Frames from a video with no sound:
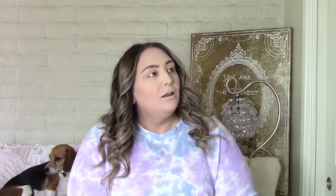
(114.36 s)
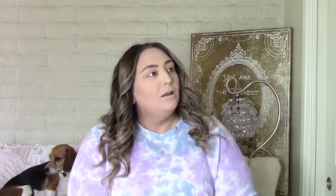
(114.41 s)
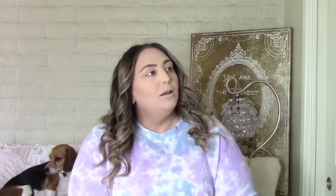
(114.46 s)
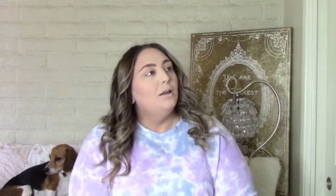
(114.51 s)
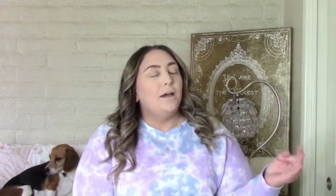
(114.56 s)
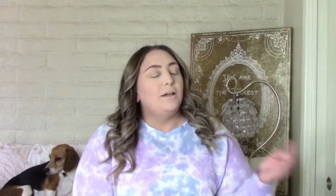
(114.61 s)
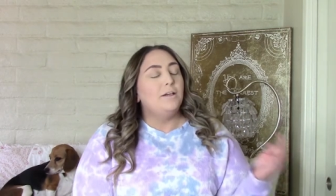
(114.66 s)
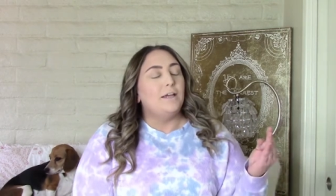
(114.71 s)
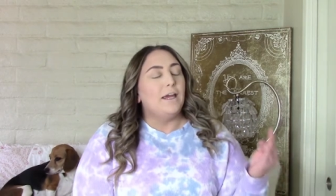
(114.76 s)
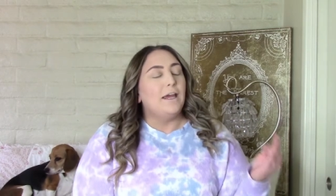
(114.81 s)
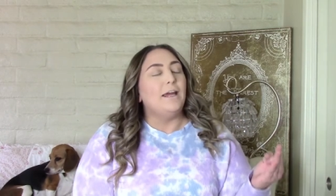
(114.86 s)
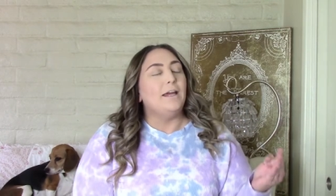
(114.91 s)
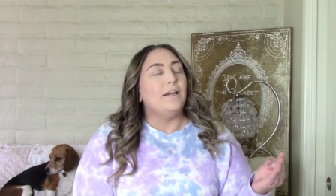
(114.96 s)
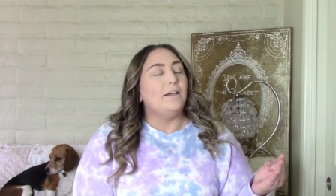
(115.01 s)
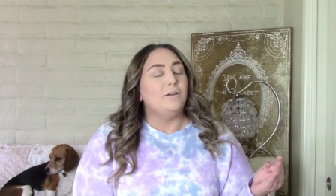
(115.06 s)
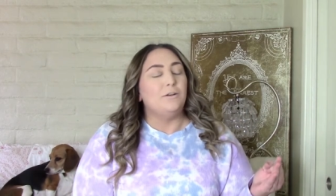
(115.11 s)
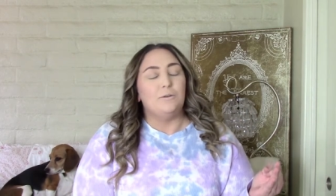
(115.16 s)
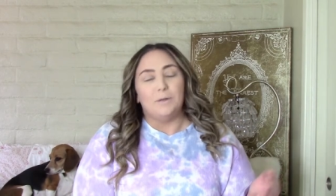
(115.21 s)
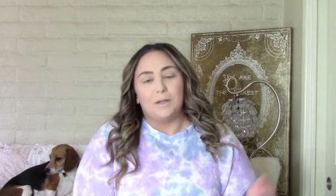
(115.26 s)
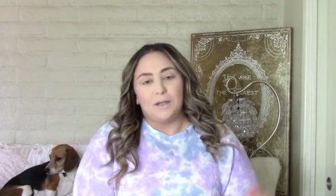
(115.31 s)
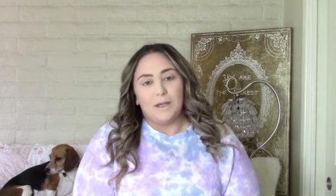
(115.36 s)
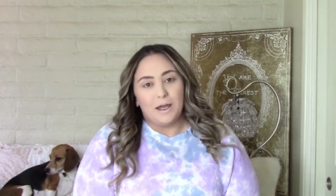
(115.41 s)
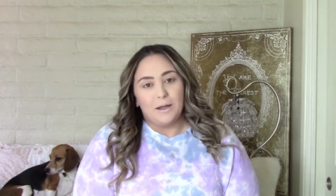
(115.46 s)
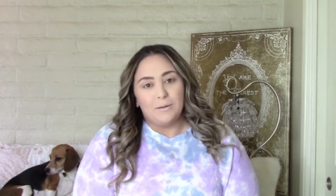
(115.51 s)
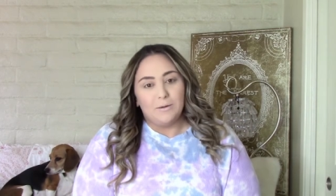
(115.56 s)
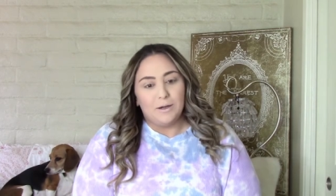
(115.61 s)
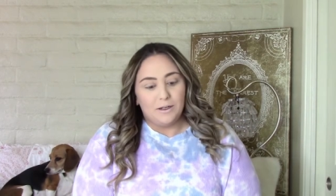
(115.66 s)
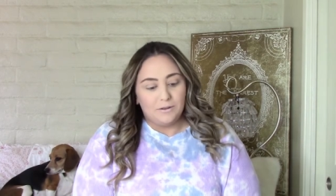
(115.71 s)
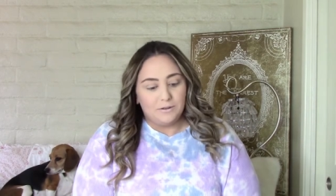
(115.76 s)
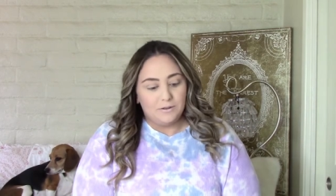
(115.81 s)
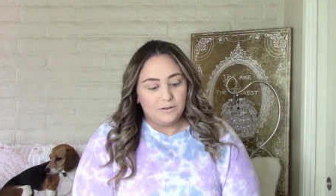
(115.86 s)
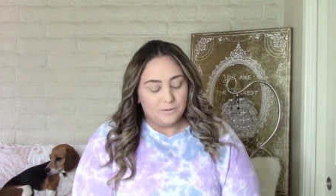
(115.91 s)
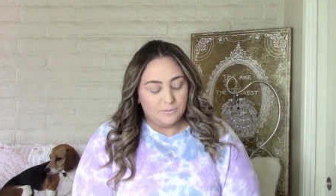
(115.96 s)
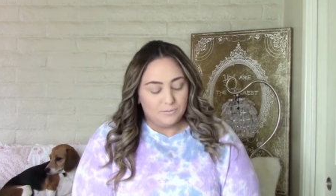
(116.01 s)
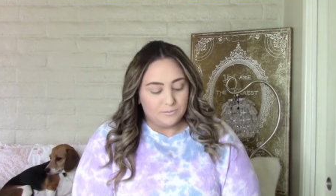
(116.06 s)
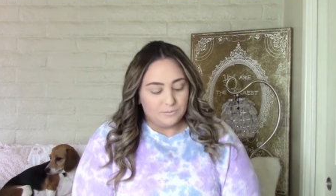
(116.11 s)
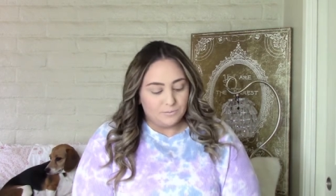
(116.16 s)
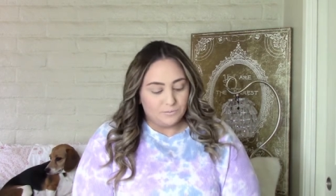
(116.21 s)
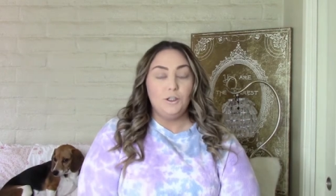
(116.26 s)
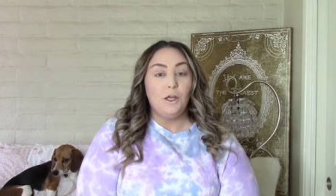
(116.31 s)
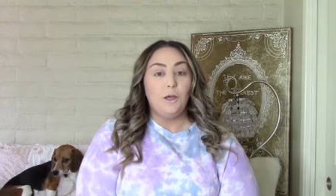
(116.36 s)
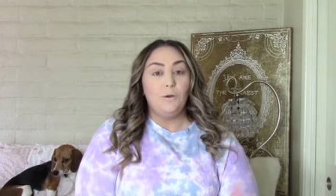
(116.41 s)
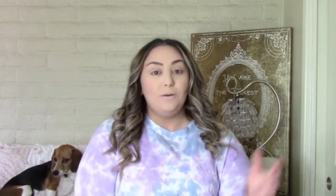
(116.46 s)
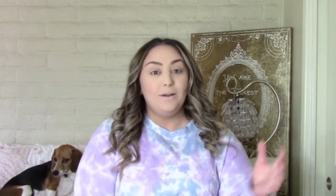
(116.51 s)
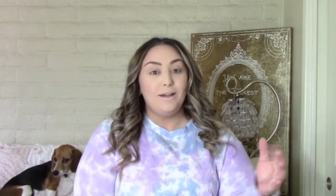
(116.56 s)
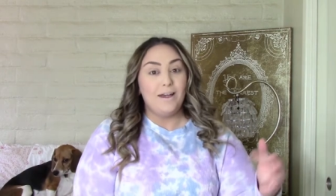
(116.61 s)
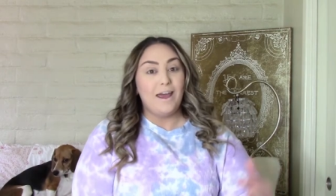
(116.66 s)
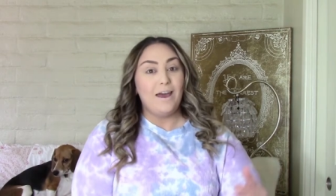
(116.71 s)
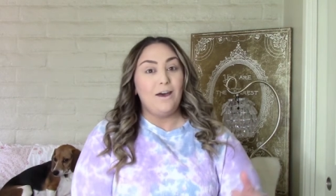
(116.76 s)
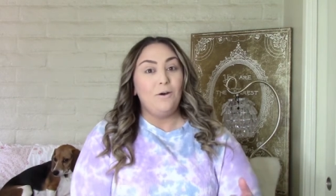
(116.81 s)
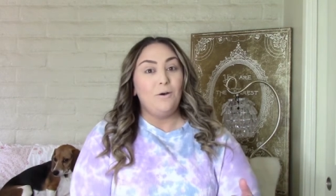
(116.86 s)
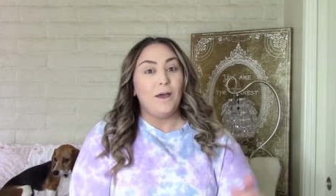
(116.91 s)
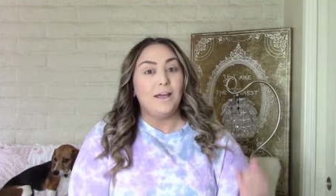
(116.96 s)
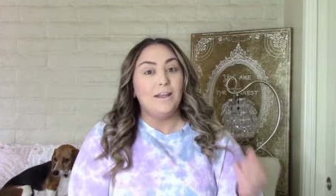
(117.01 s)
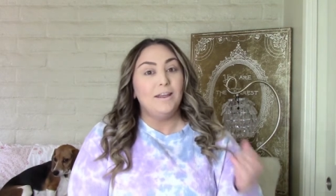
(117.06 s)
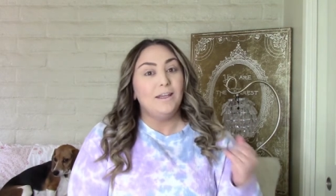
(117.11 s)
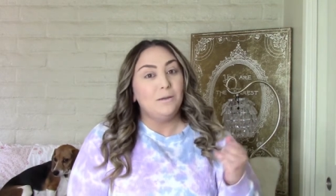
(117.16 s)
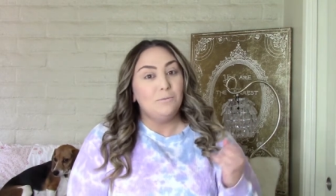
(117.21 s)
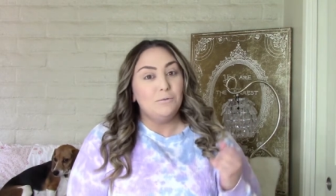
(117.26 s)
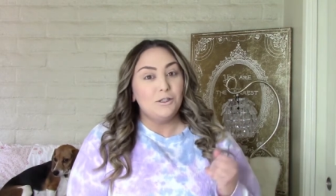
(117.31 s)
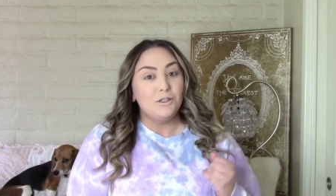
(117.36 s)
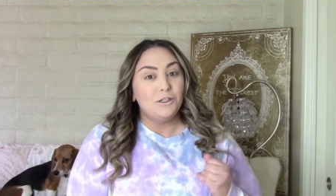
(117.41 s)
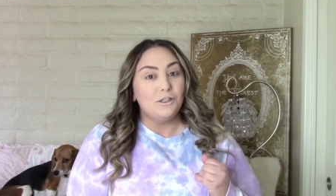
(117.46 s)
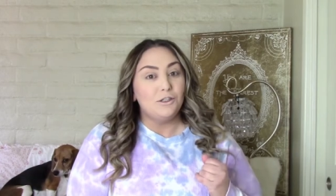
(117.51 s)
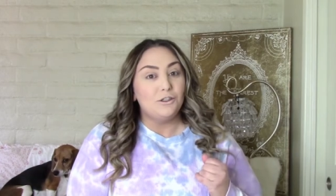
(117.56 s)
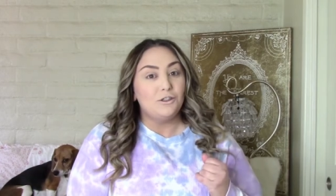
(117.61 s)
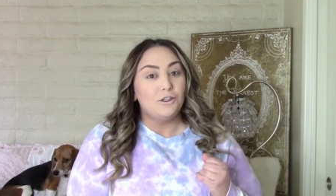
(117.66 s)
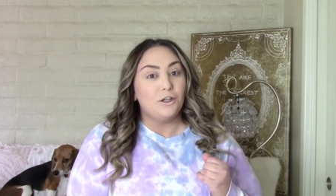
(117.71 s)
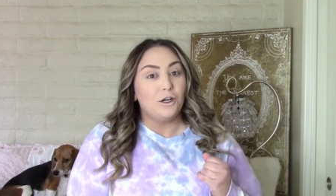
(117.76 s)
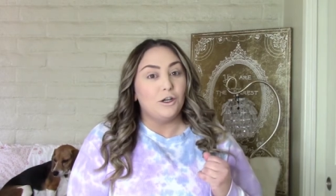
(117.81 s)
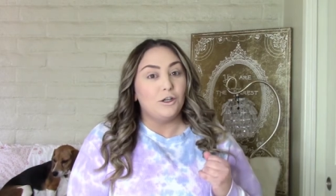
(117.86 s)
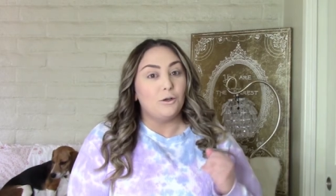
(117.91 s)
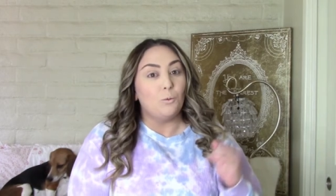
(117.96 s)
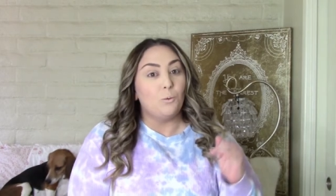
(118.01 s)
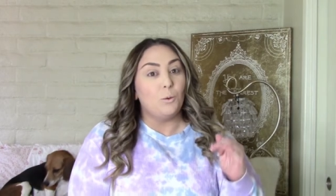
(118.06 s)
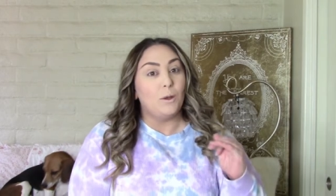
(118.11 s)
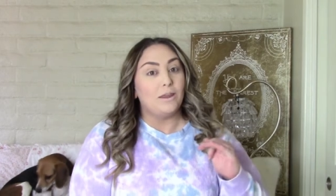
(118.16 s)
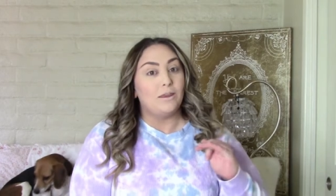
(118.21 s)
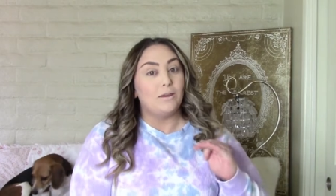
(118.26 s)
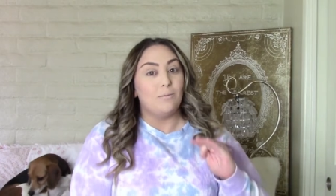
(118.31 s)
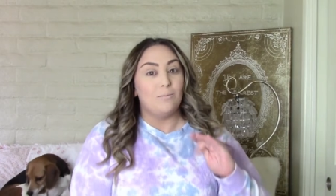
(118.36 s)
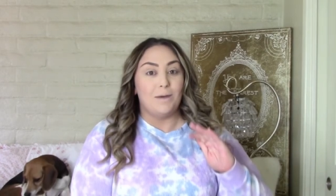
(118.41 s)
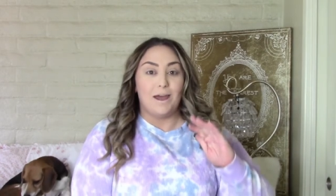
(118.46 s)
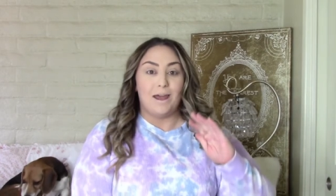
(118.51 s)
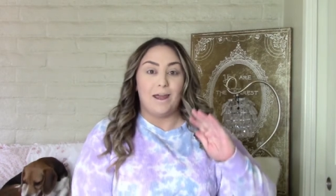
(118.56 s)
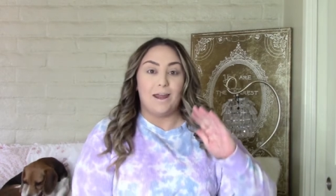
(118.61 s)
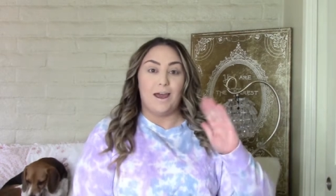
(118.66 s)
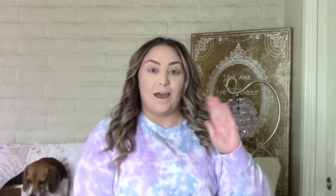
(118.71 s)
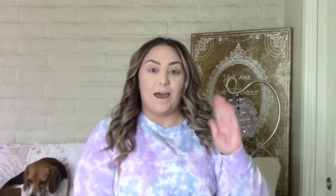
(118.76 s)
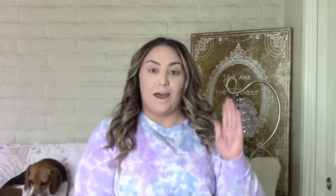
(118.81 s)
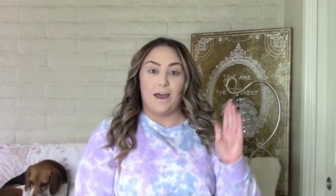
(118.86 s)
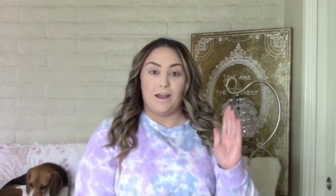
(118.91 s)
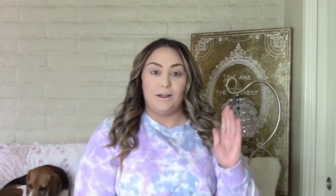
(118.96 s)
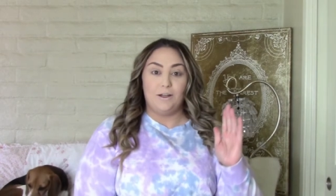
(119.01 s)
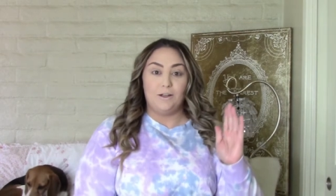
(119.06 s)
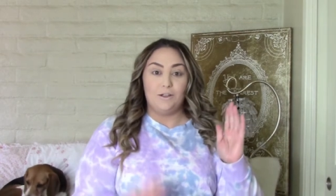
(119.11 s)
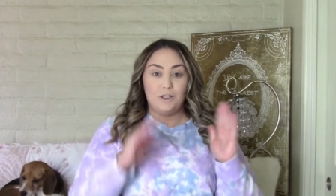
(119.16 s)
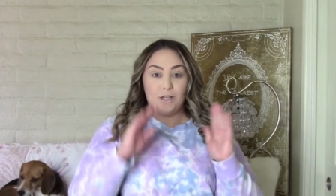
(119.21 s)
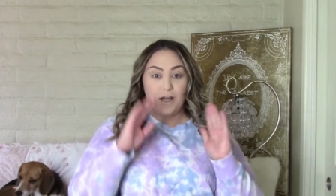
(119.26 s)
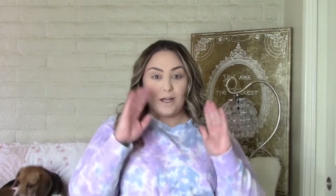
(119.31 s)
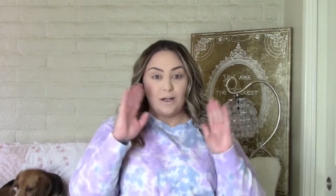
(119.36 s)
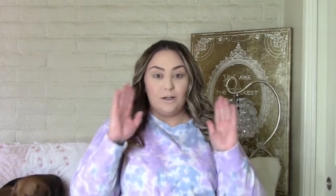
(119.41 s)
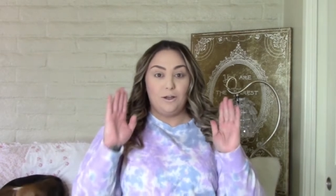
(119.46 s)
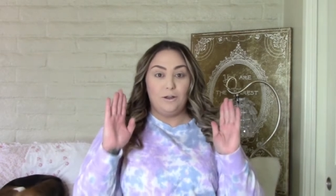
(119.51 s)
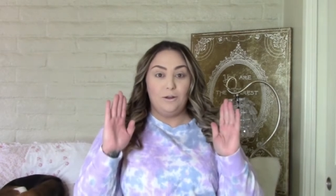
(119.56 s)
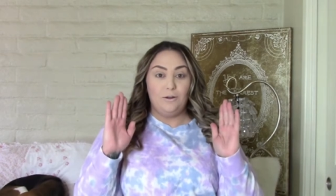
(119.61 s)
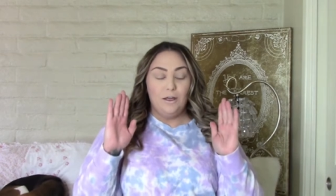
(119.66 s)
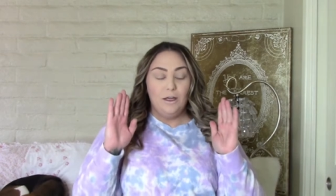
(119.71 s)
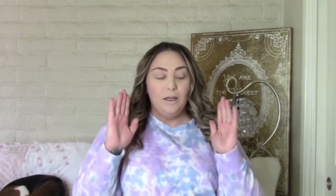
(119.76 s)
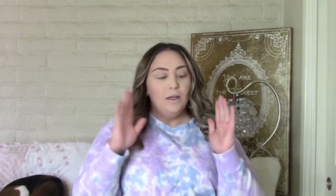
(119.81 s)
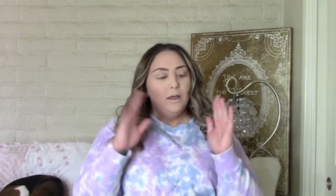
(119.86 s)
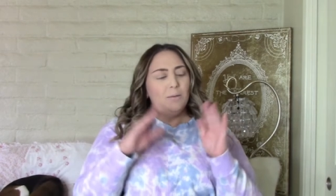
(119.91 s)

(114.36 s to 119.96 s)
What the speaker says: I hate doing eyebrows. So now I think I'm just going to start with my eyeshadow